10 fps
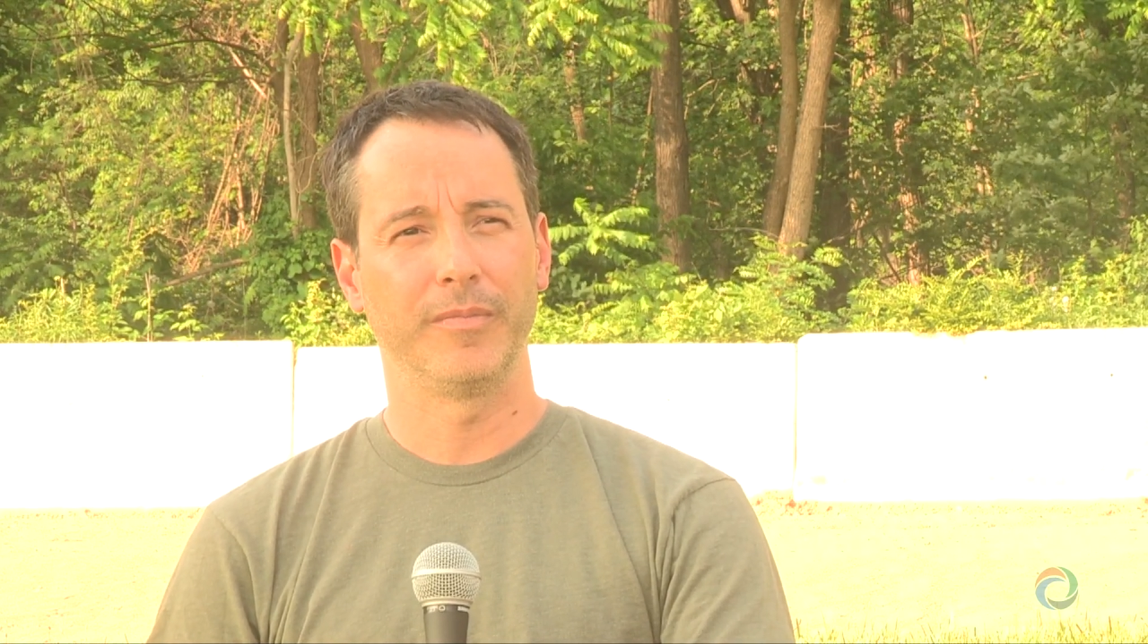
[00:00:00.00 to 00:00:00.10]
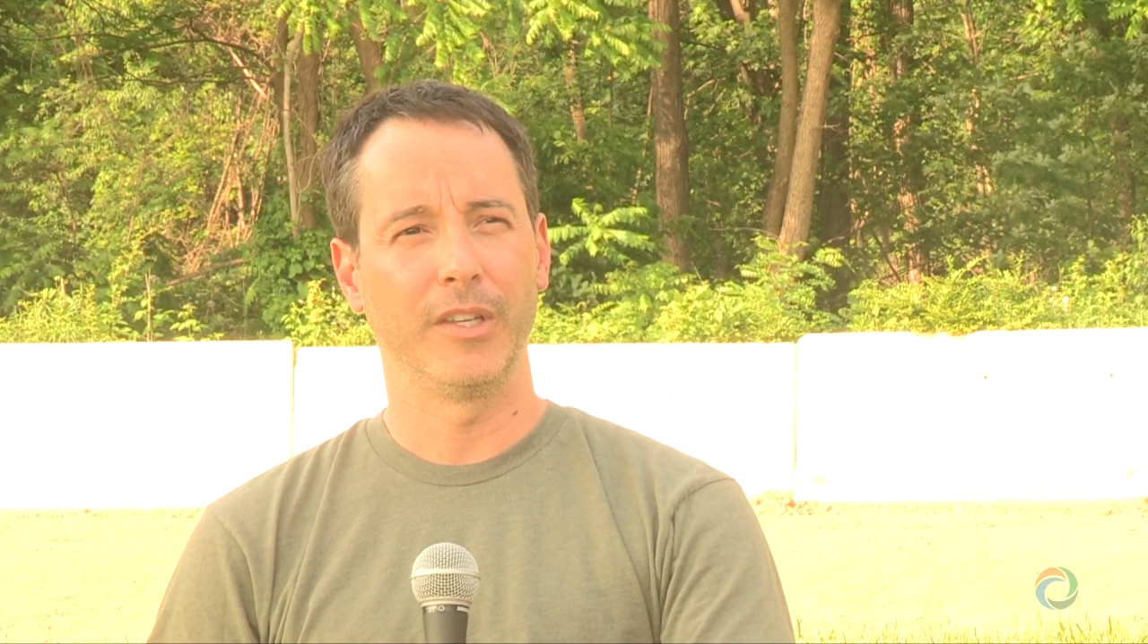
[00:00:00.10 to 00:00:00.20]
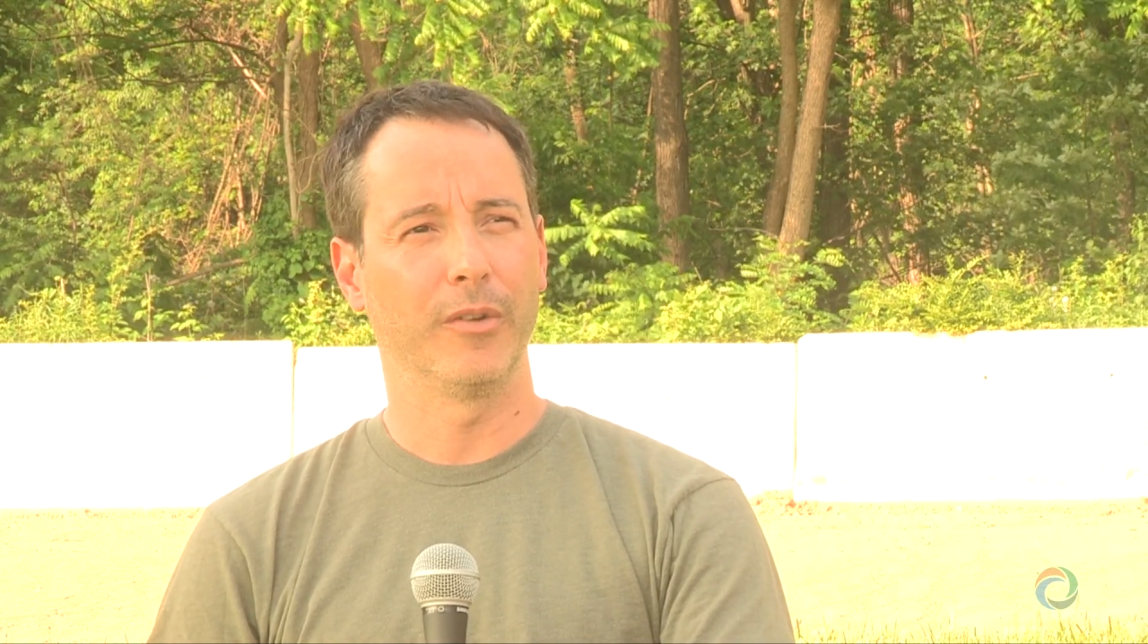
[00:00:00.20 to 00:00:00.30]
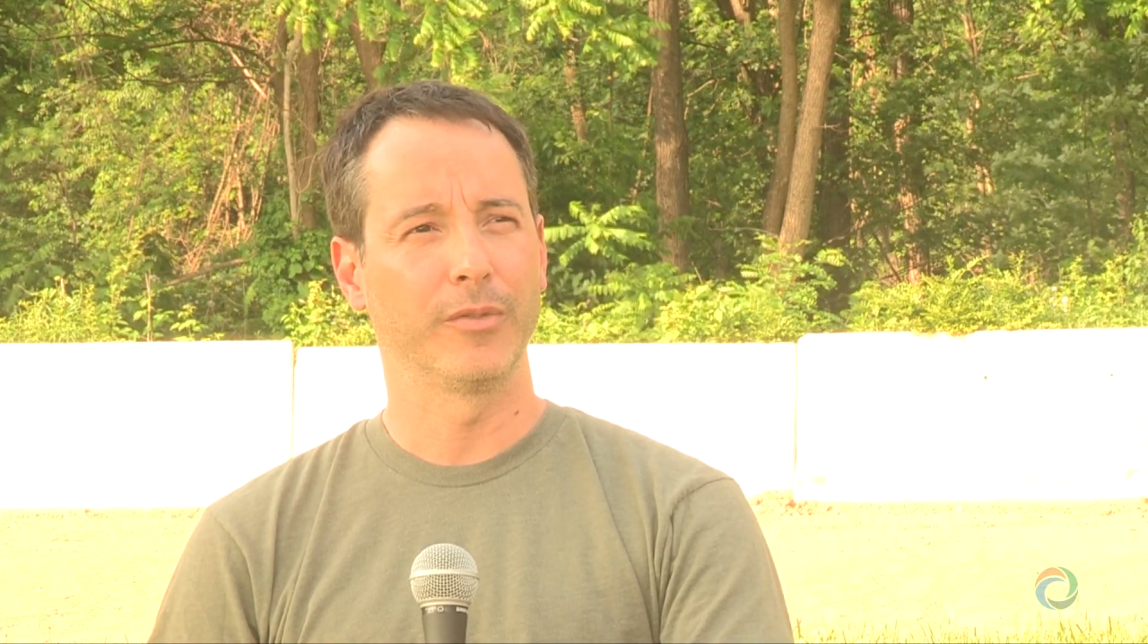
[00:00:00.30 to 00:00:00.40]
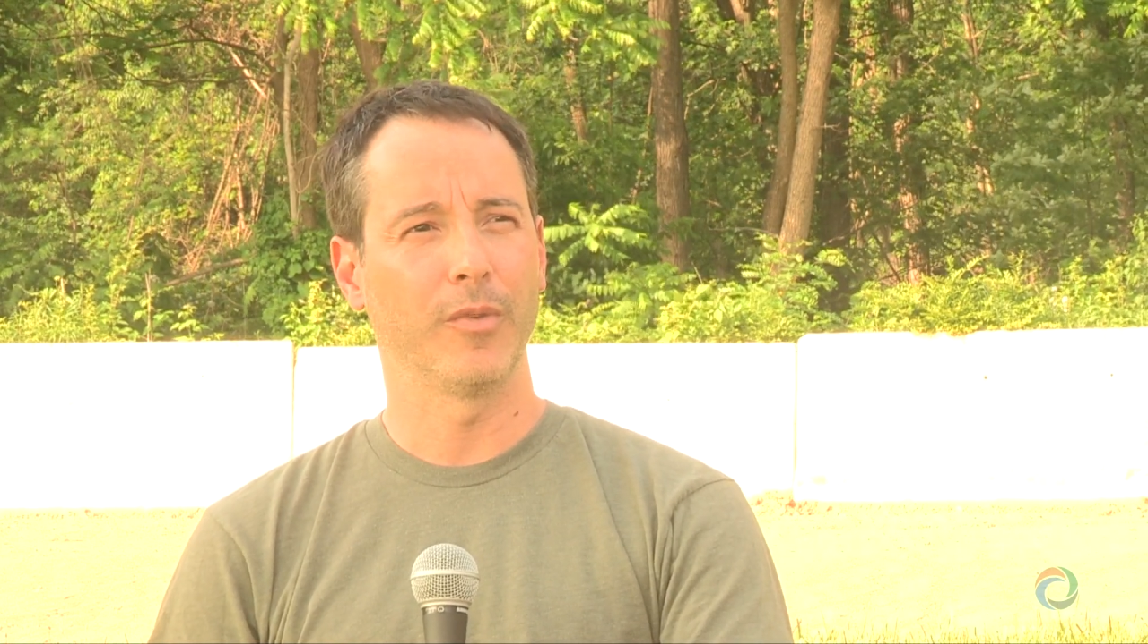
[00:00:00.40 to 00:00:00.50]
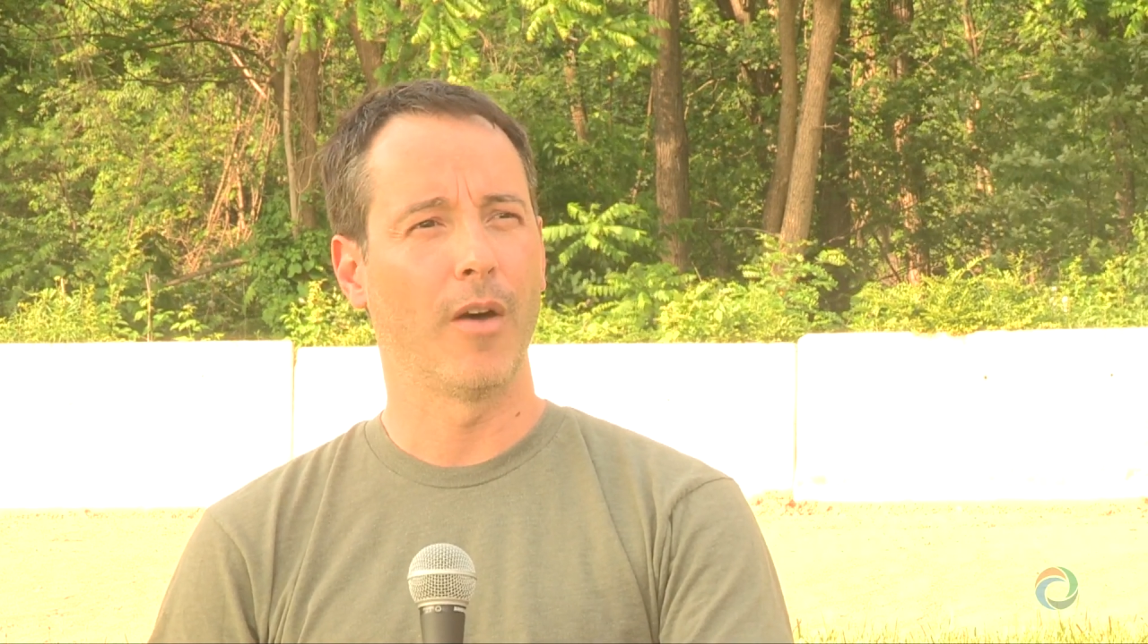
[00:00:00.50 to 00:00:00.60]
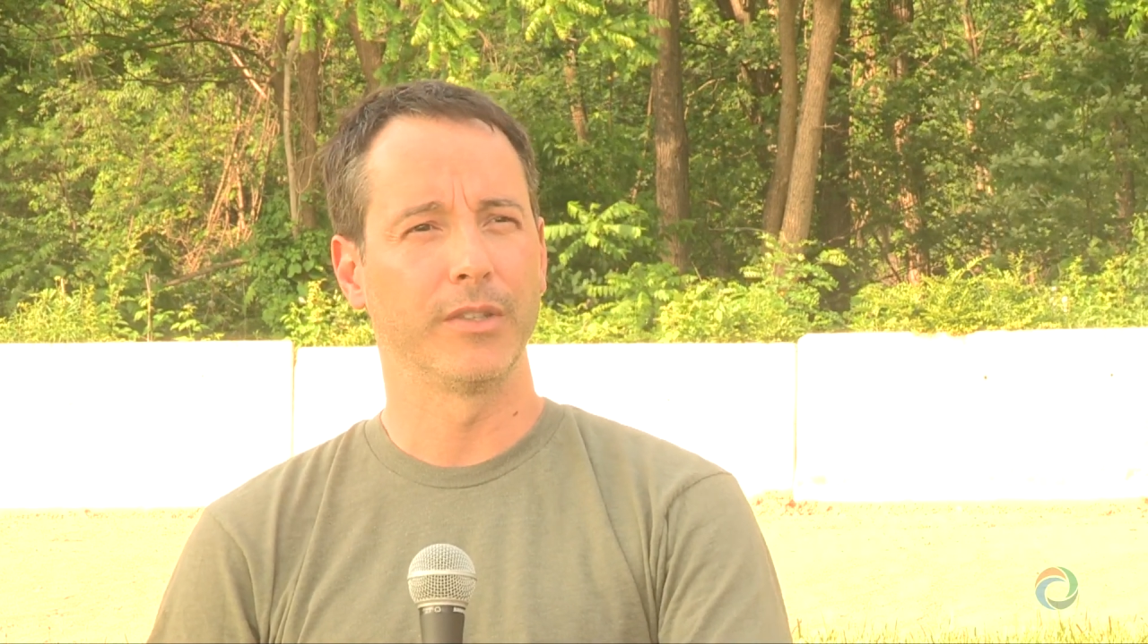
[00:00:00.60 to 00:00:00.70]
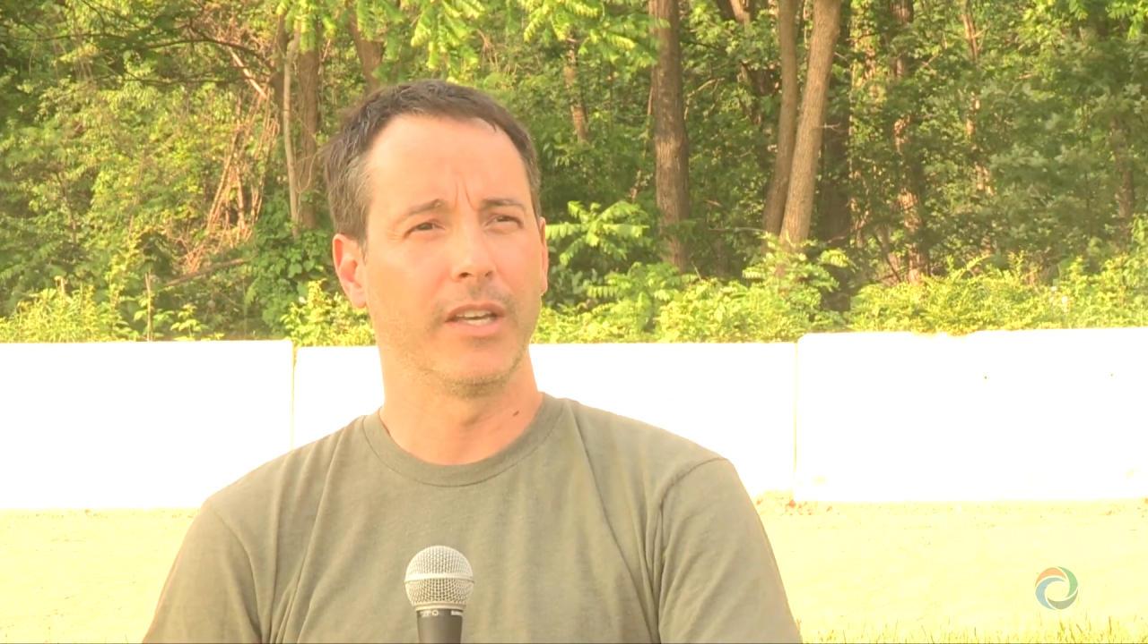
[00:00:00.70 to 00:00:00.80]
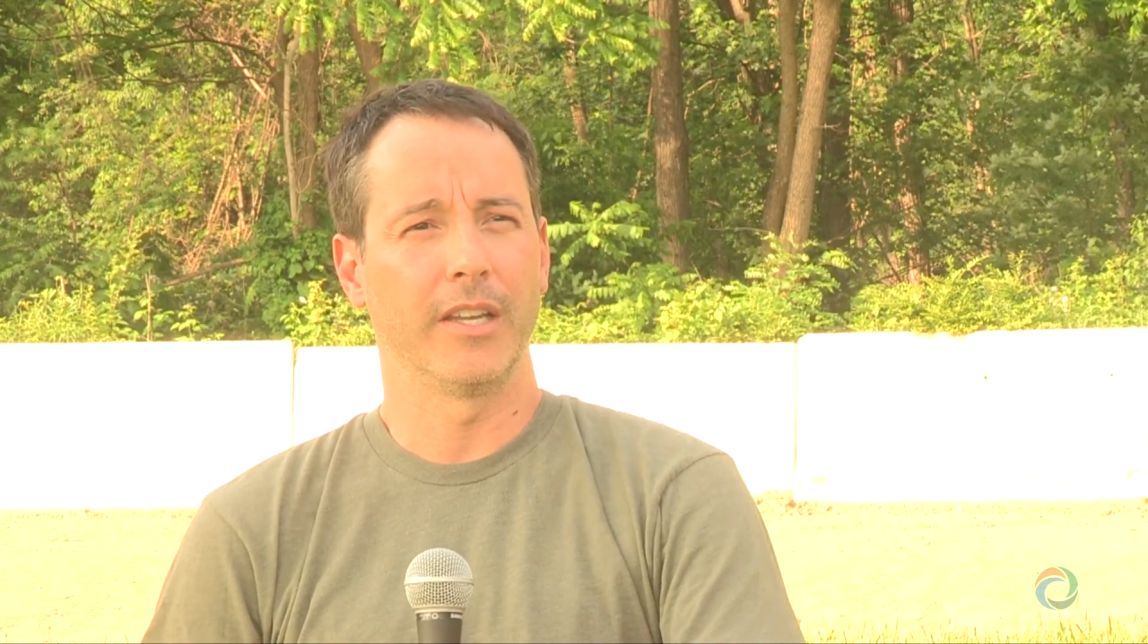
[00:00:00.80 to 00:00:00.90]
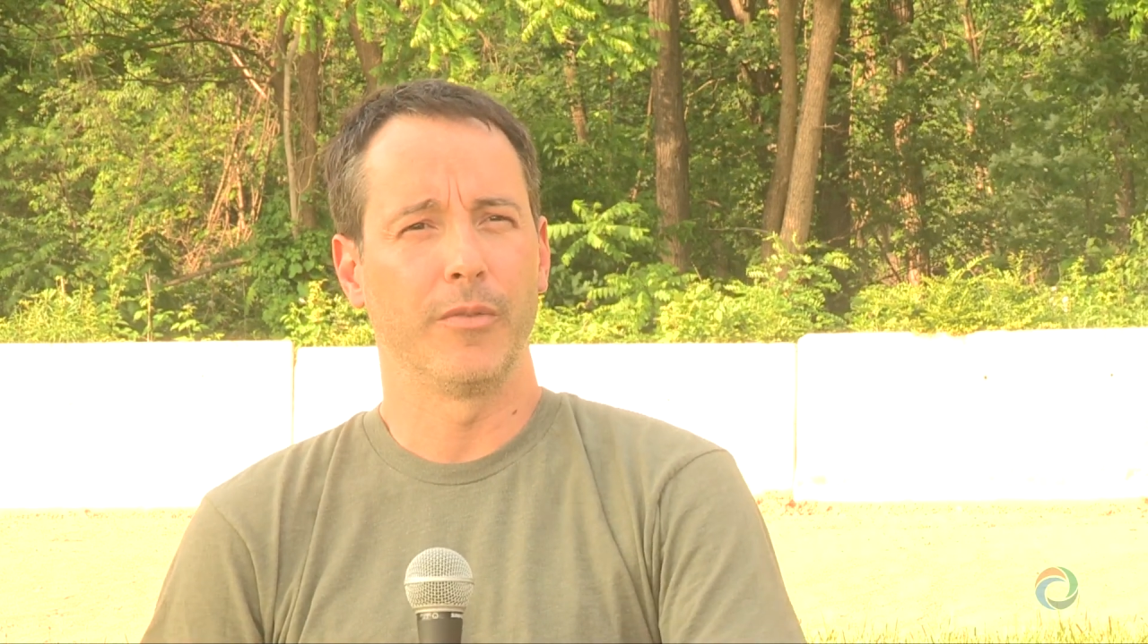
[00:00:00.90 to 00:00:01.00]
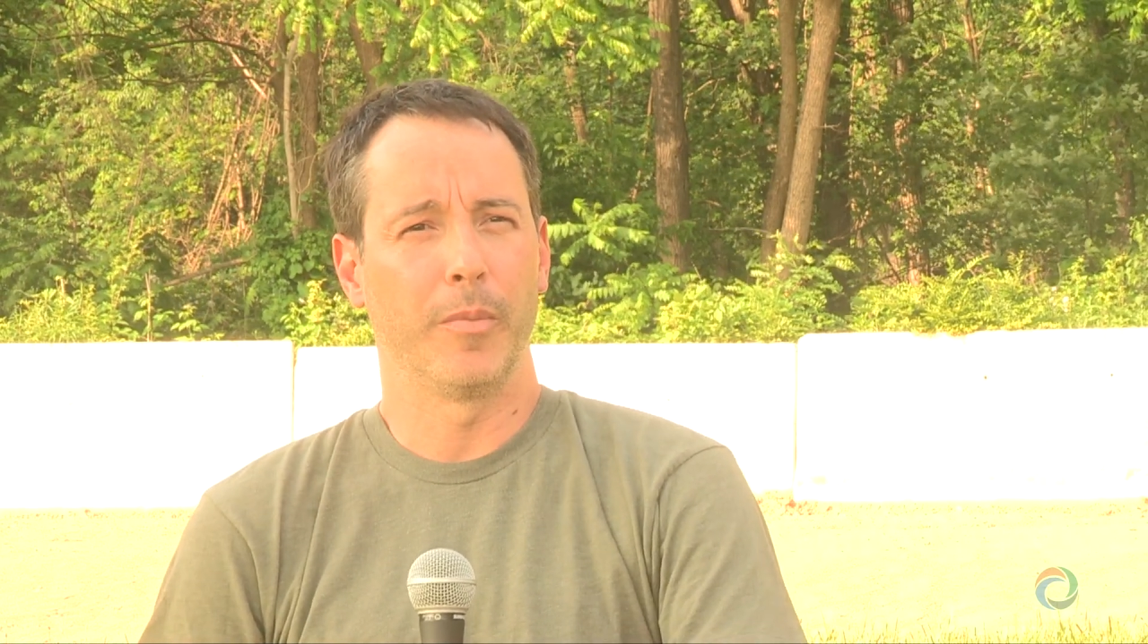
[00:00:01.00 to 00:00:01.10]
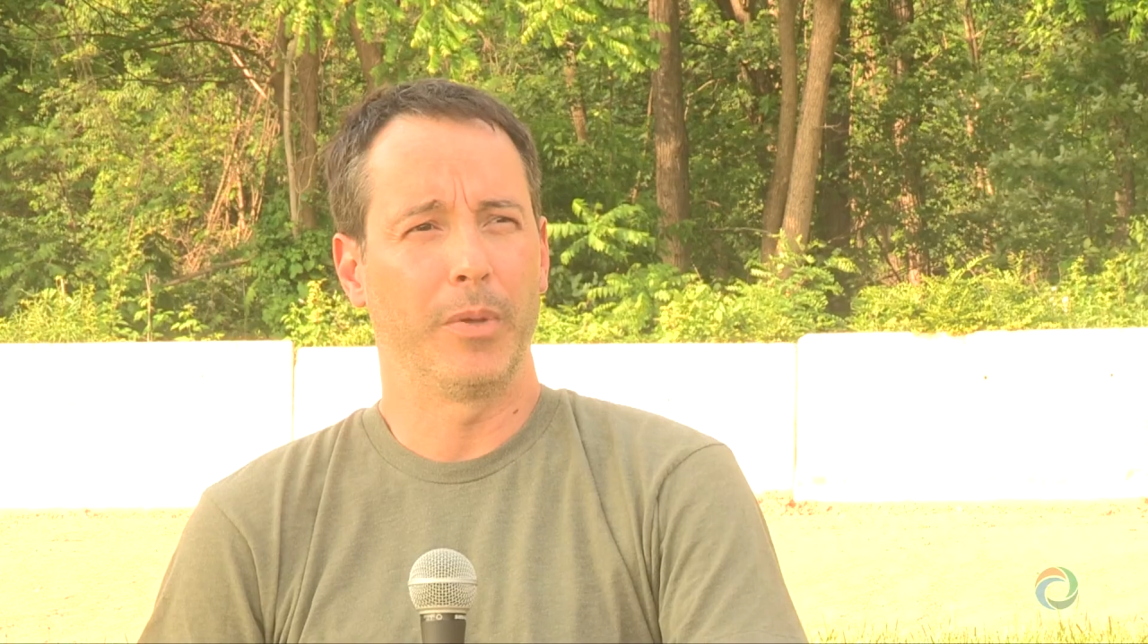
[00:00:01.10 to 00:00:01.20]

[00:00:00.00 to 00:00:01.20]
you know, all of a sudden you've been